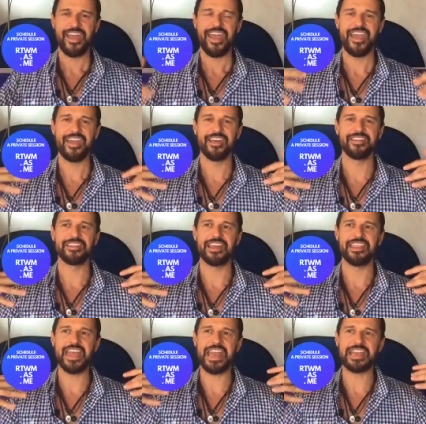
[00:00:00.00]
and
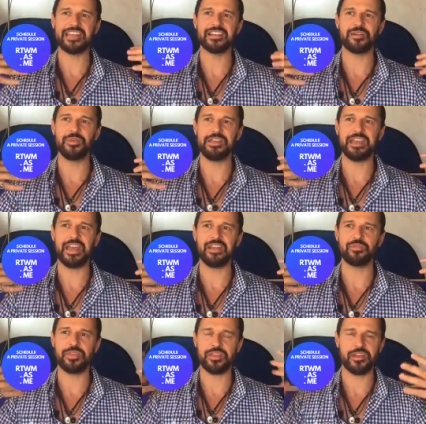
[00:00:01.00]
they can
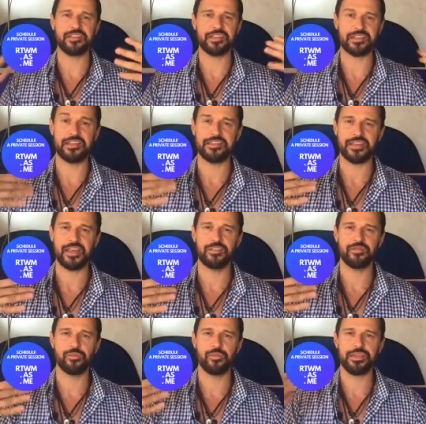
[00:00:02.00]
communicate with us, as I
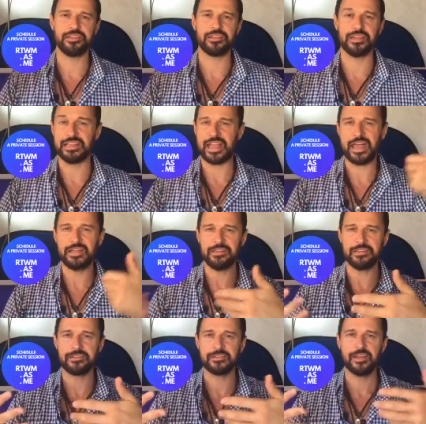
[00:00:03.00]
said, with
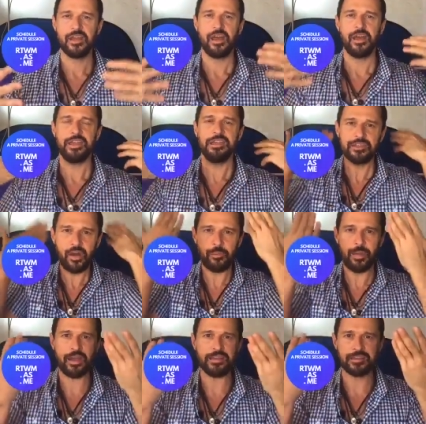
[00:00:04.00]
lights, in our
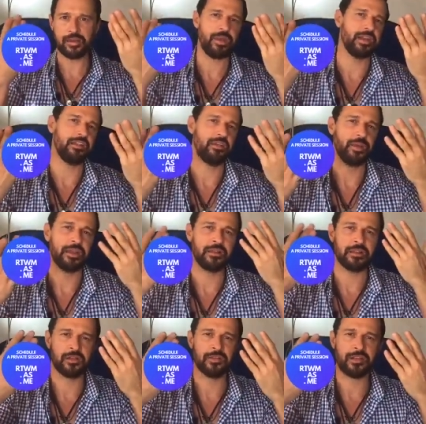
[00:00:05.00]
mind directly. We can
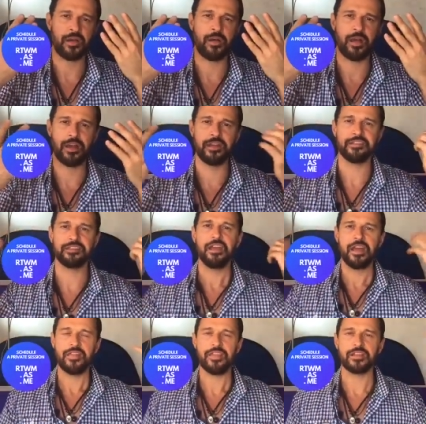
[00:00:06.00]
close our eyes
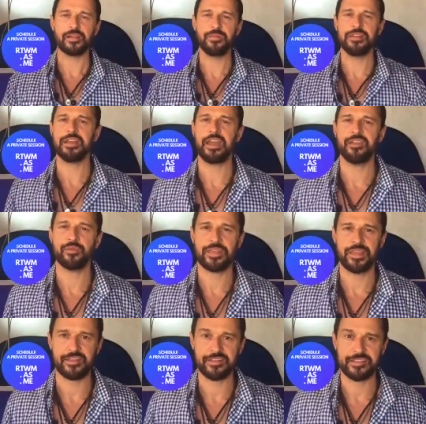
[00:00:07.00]
and then communicate with
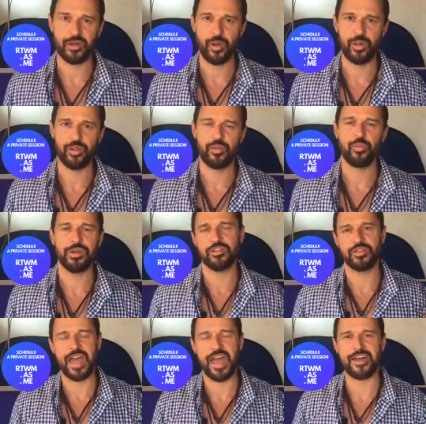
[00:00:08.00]
their soul. We
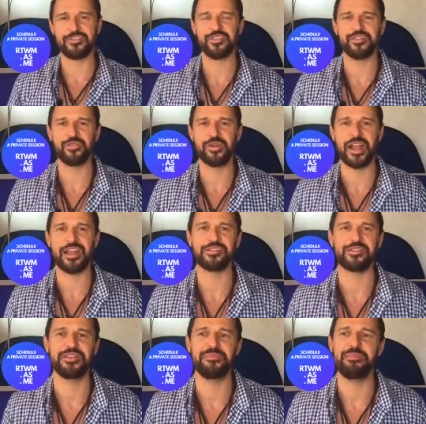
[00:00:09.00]
don't have to
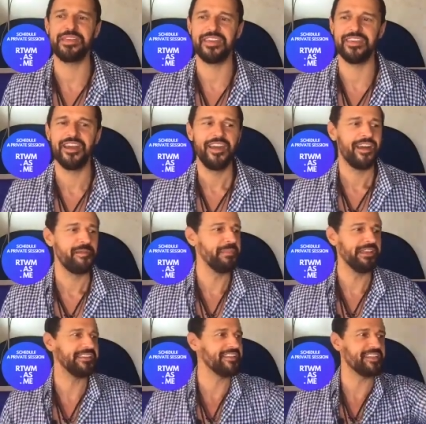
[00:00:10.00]
actually be
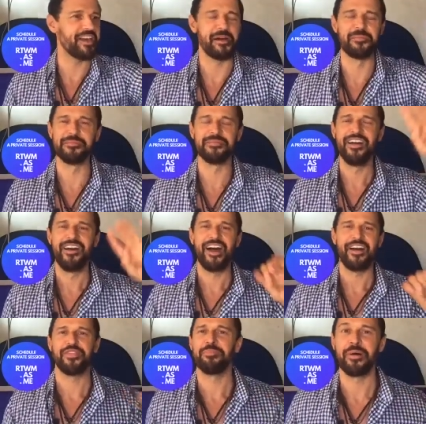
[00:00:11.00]
meeting them
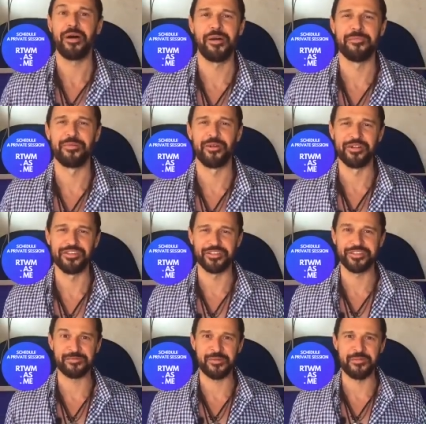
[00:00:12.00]
at the pub or the
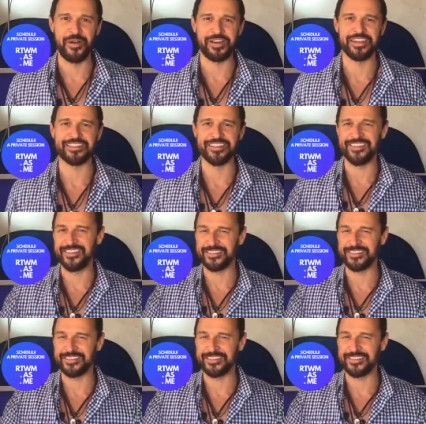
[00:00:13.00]
supermarket and see